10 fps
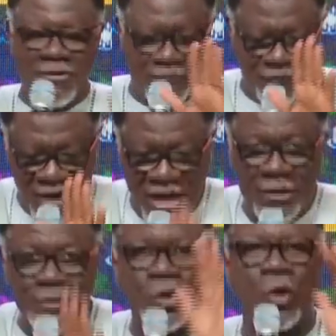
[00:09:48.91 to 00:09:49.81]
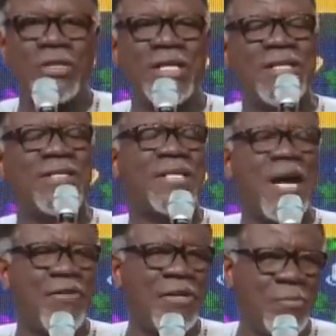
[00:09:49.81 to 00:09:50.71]
Then Pharaoh's daughter
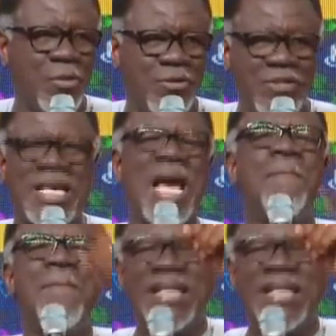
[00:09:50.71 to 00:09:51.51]
discovered Moses